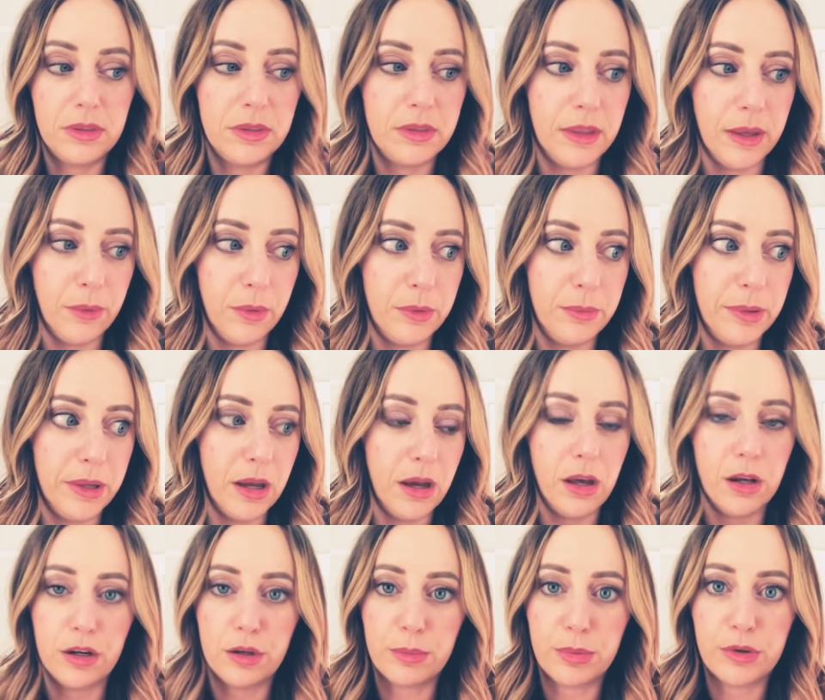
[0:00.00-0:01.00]
they would be
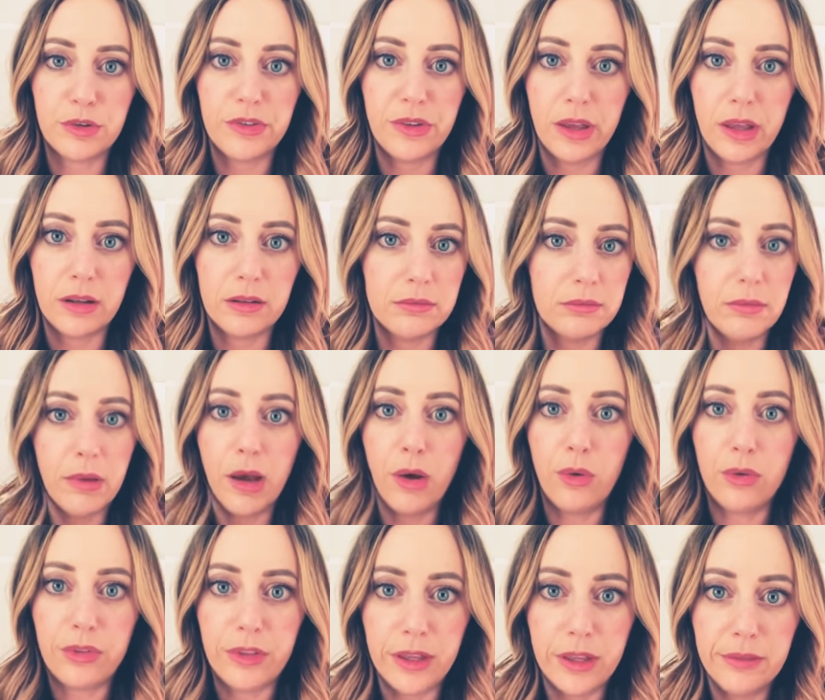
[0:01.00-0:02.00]
100%
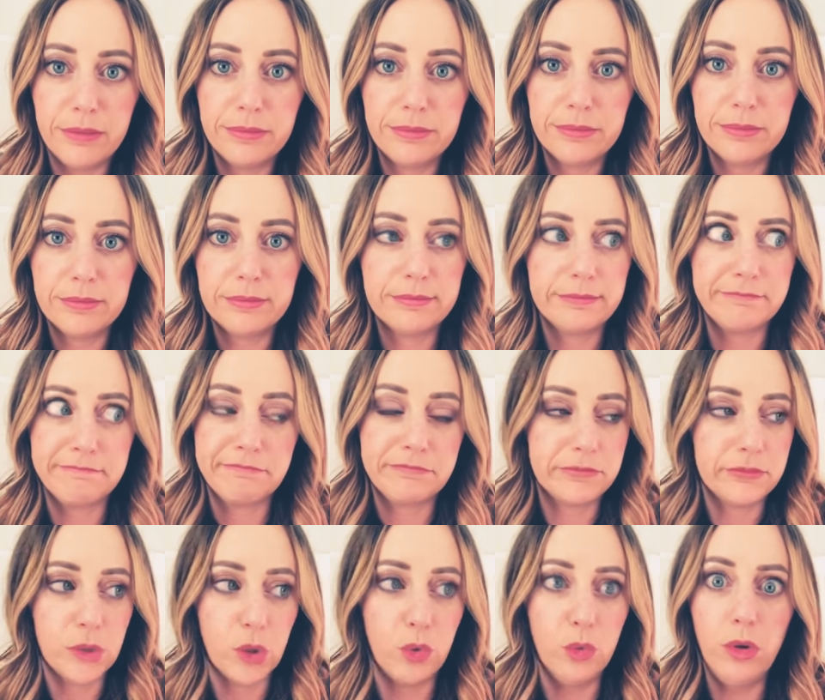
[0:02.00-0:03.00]
healthy.
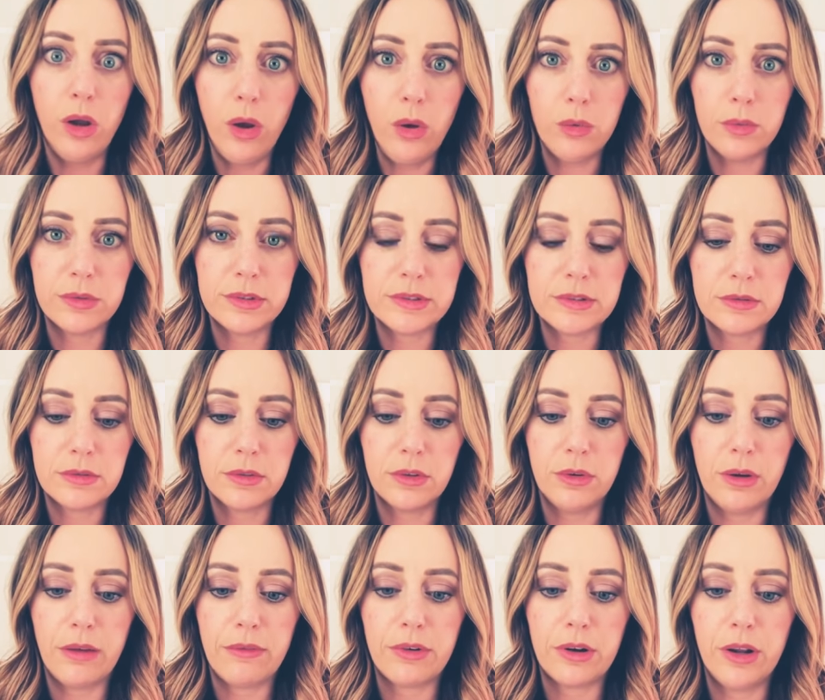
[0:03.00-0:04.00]
Who knows? You
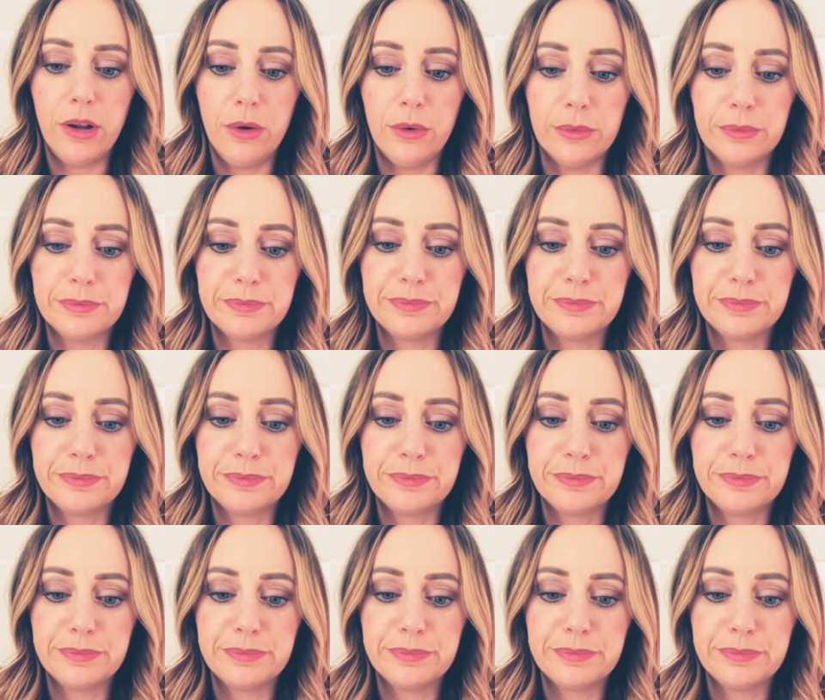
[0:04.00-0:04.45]
never know.